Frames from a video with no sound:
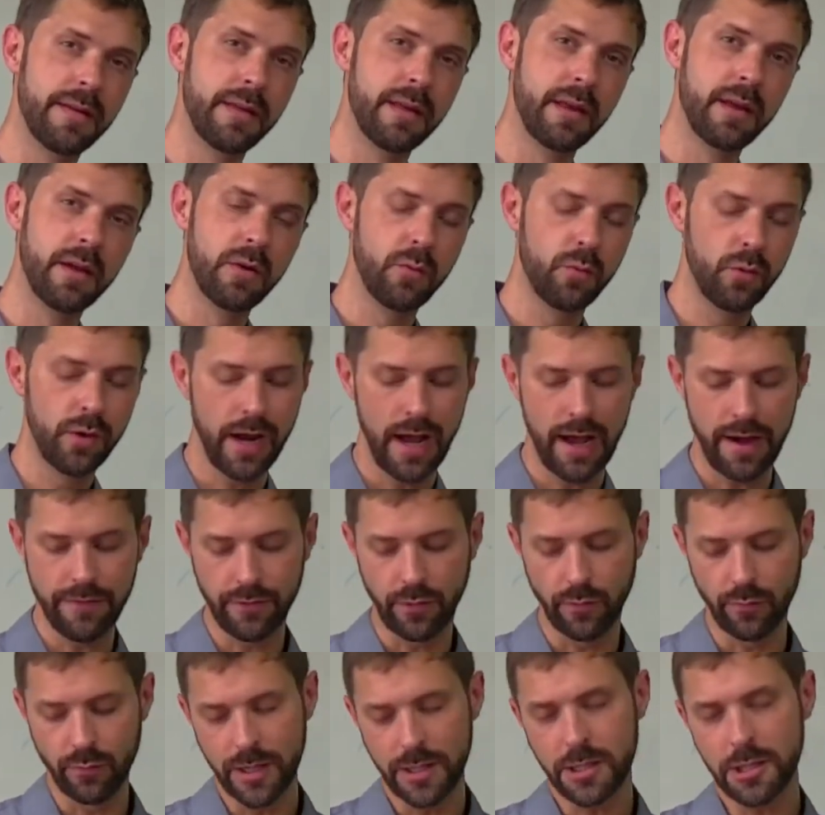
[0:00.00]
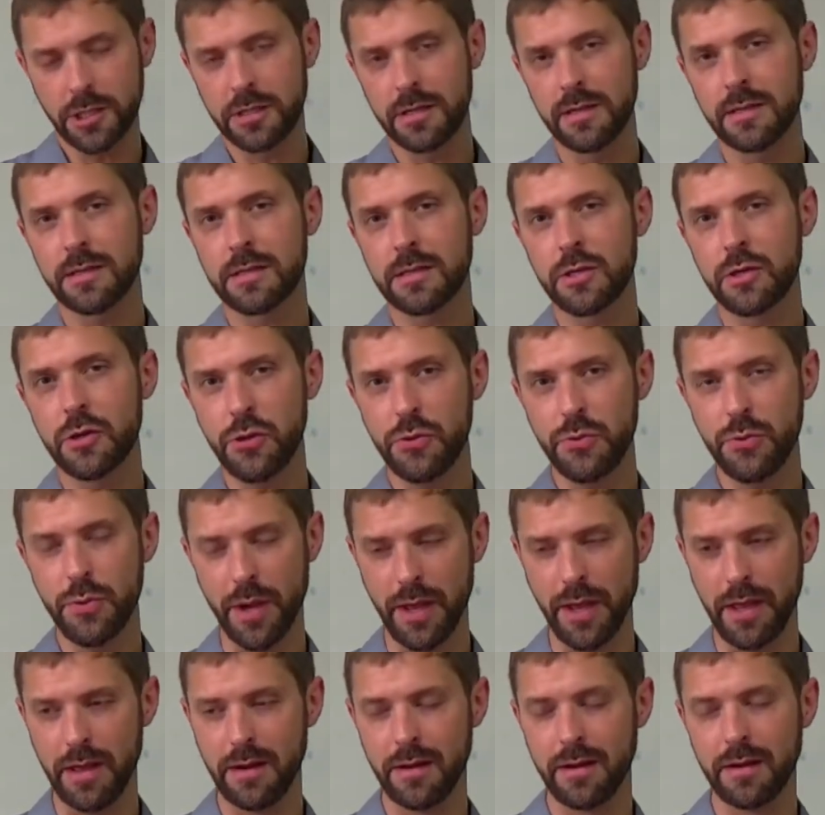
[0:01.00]
would have a richness to it,
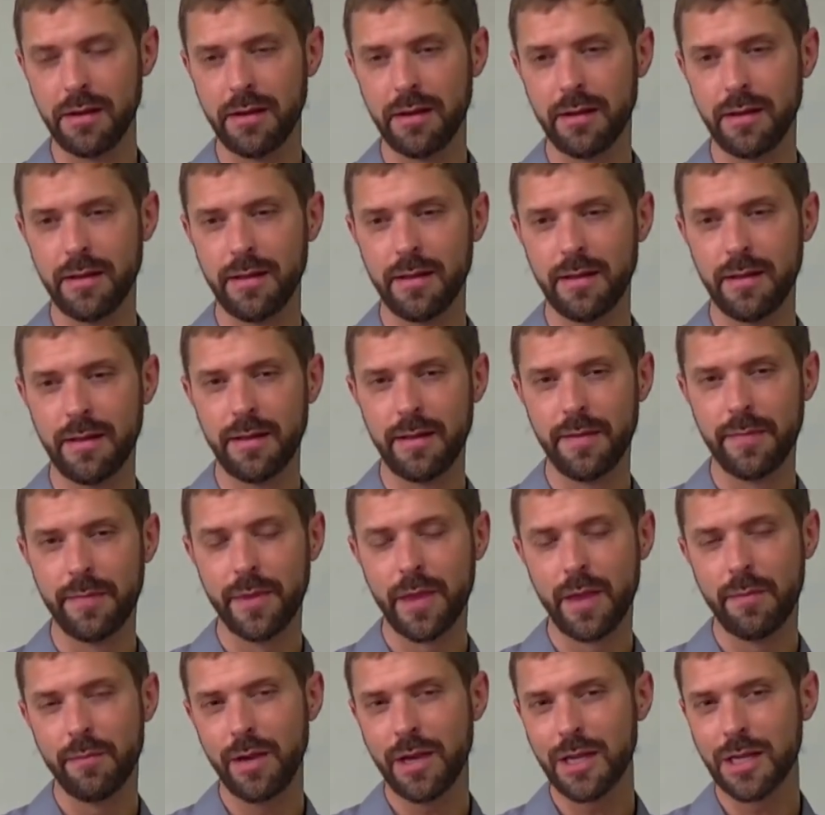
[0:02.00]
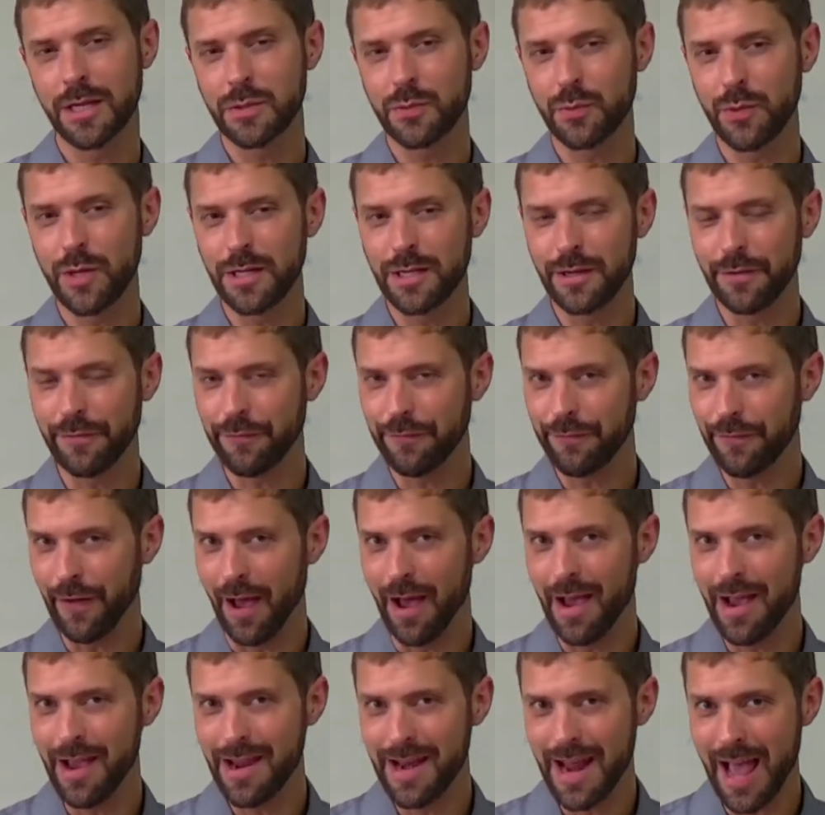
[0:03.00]
because we
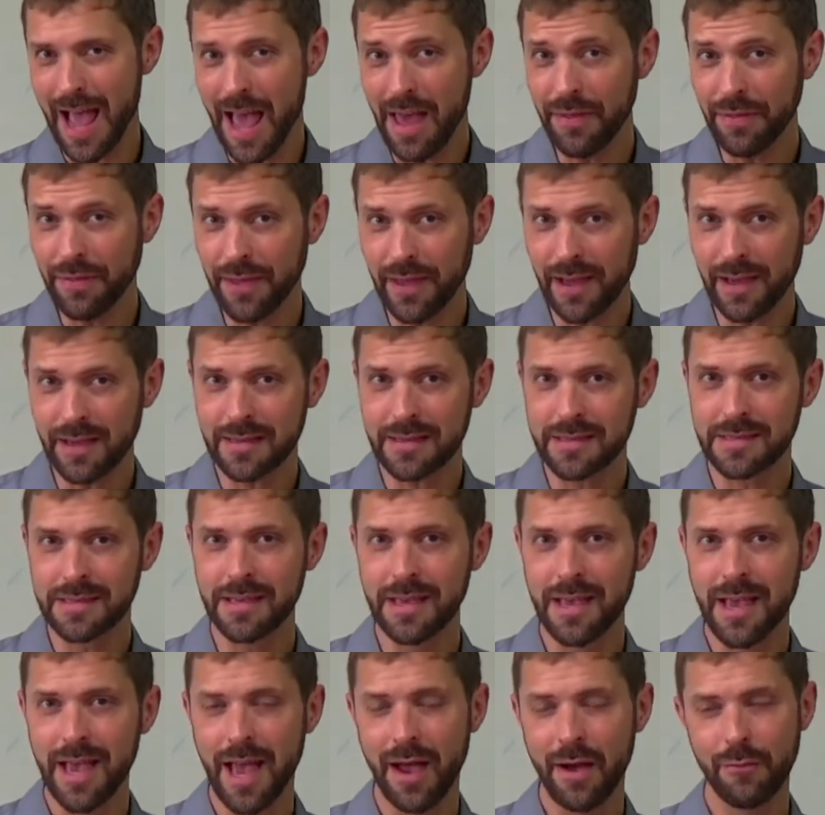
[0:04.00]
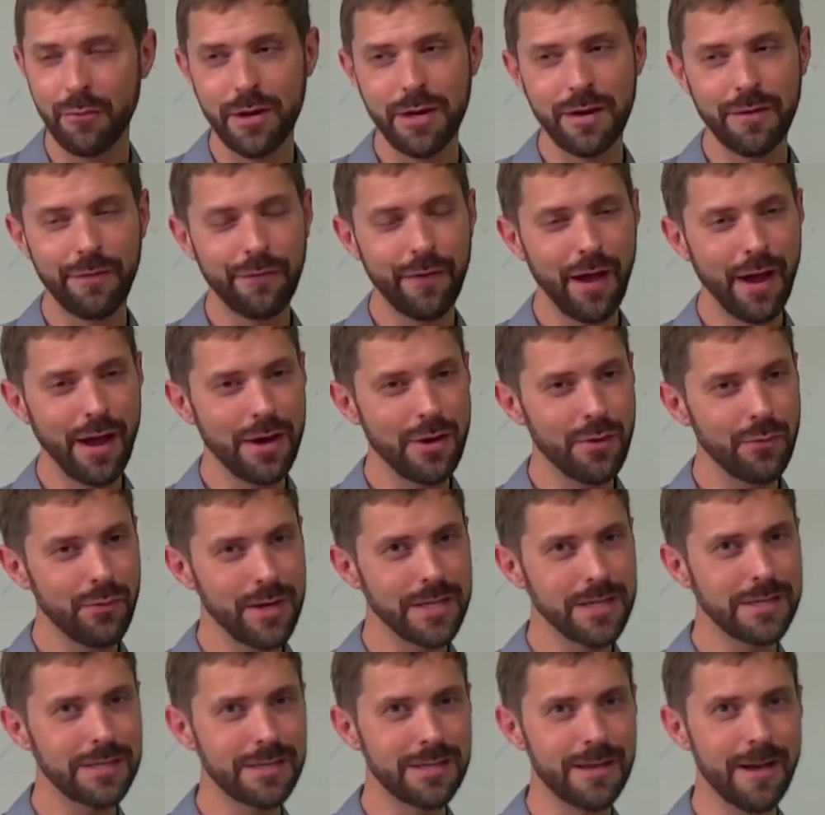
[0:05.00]
define ethics and we define
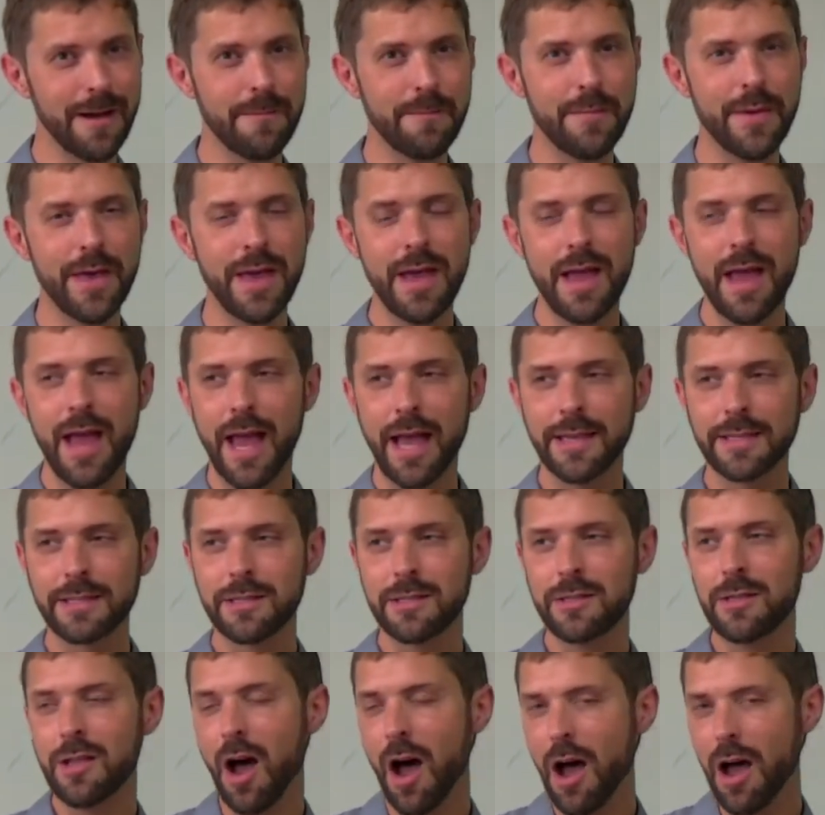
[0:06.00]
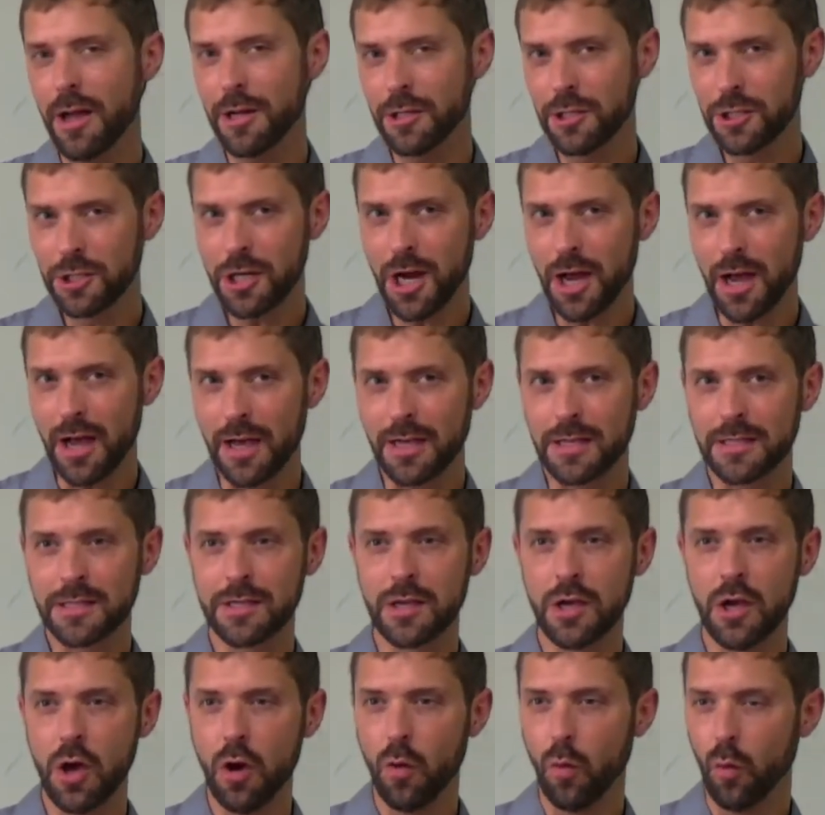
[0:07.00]
wisdom as not just
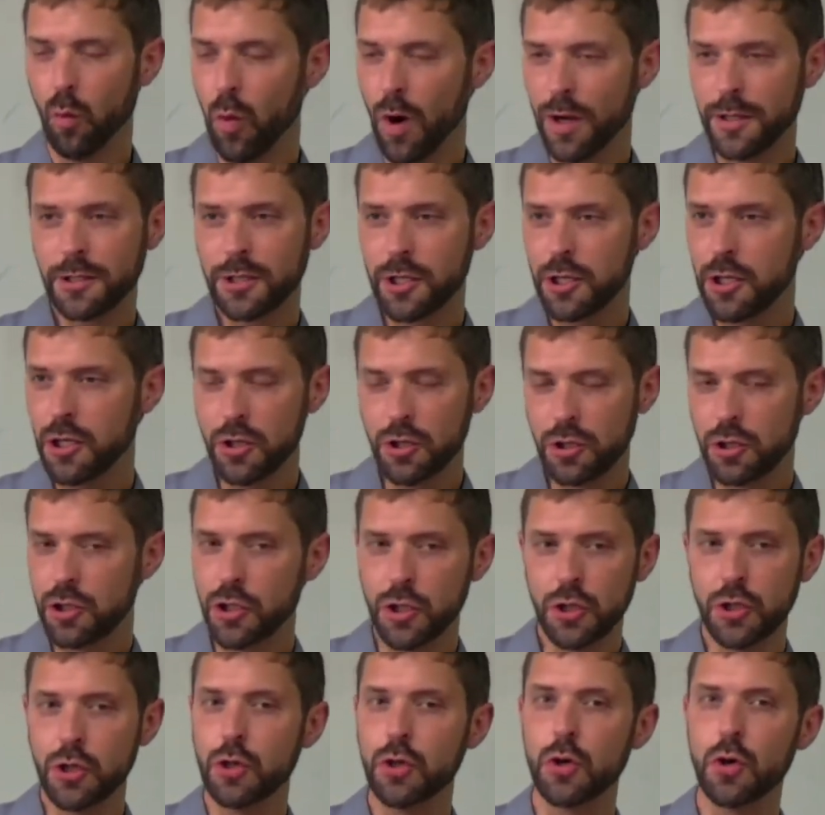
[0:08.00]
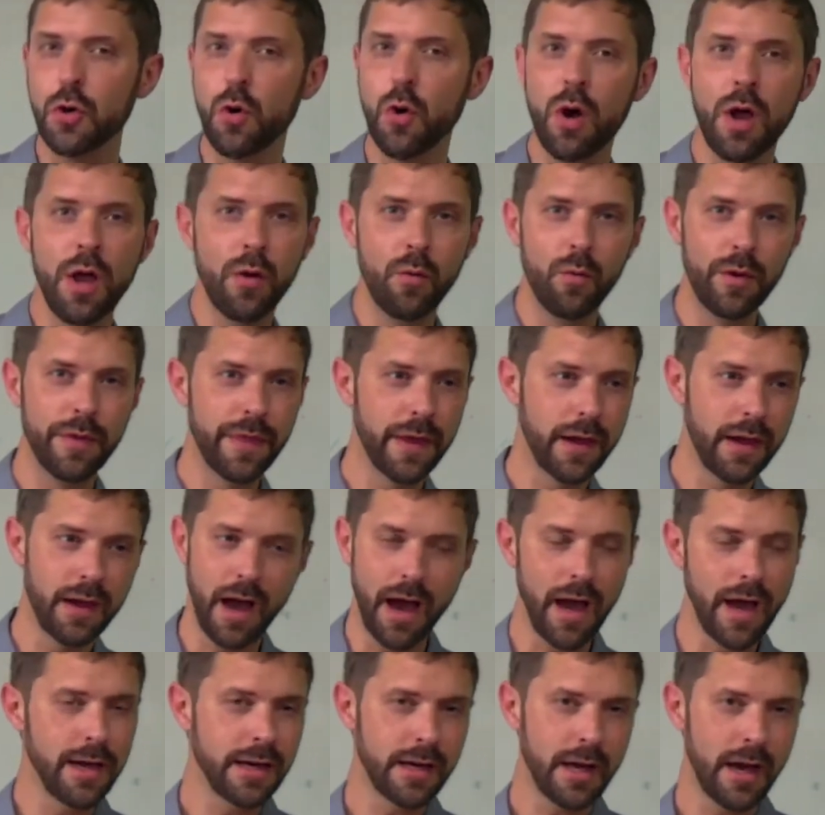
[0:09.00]
what do you do when the
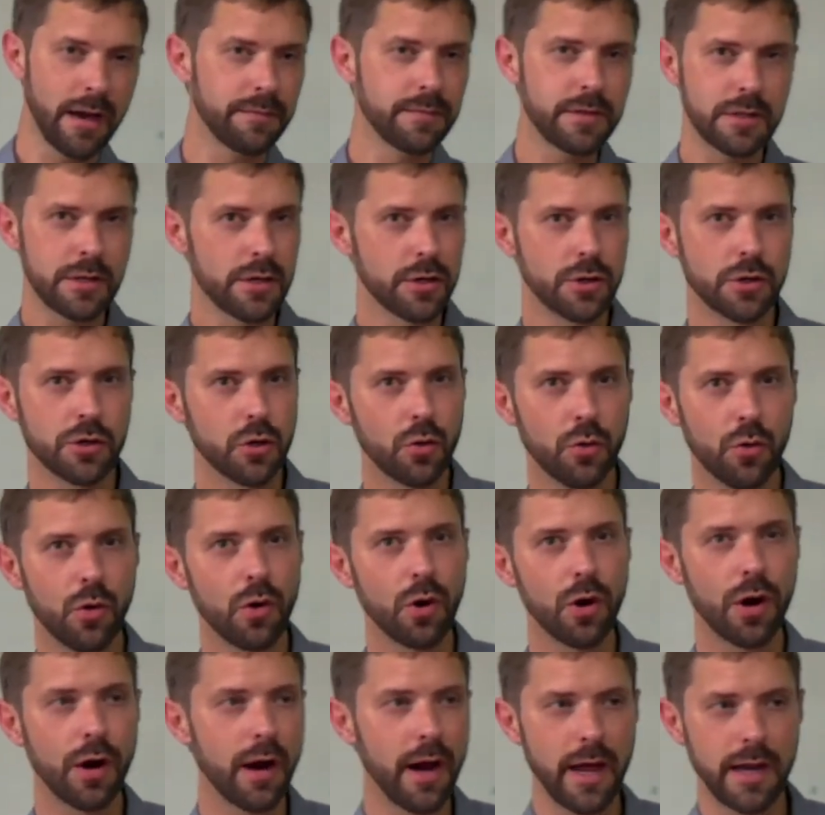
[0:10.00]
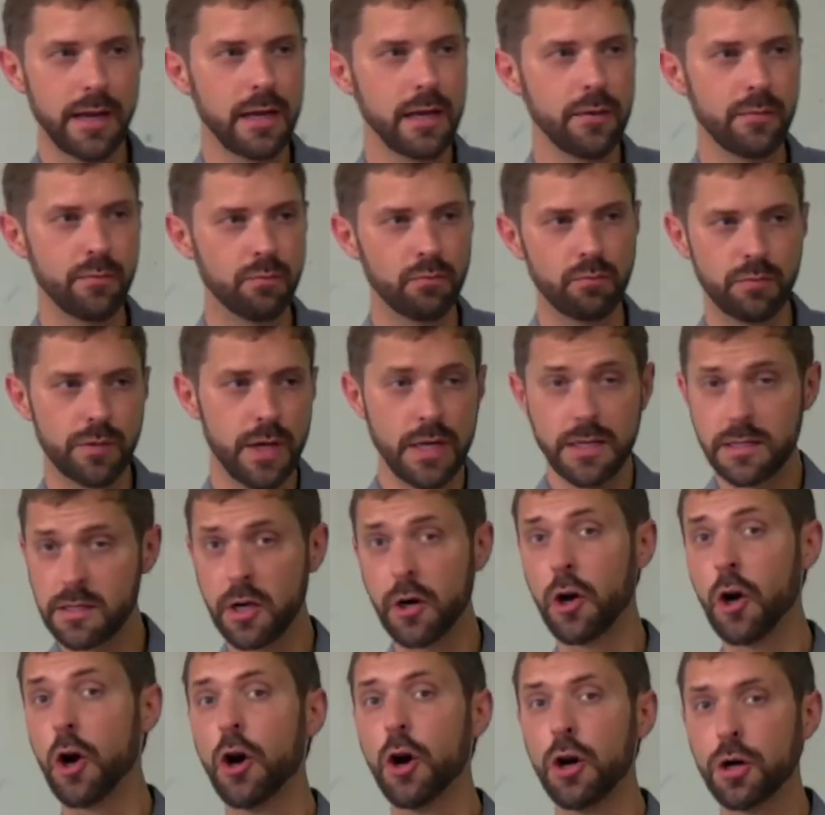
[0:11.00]
guy comes to your door and he's going
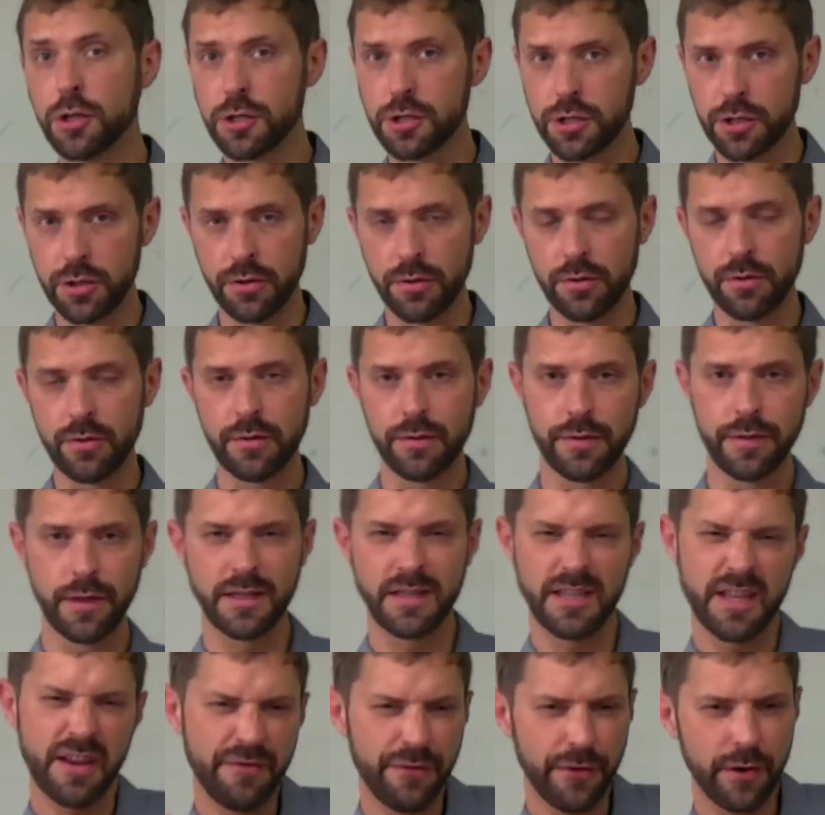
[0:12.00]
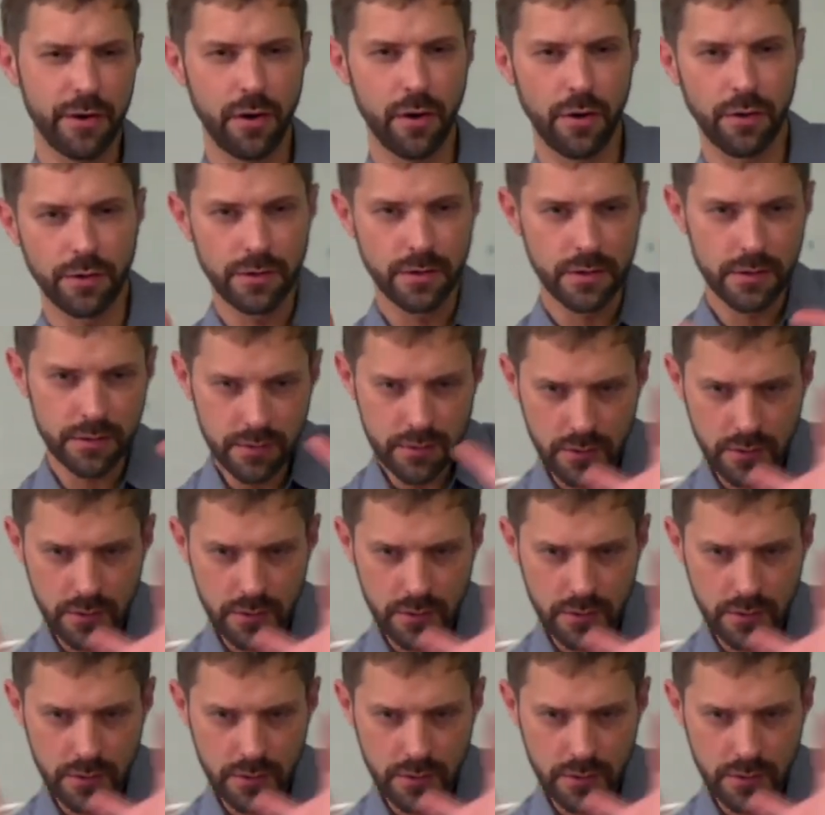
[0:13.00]
to hurt you, the difficult,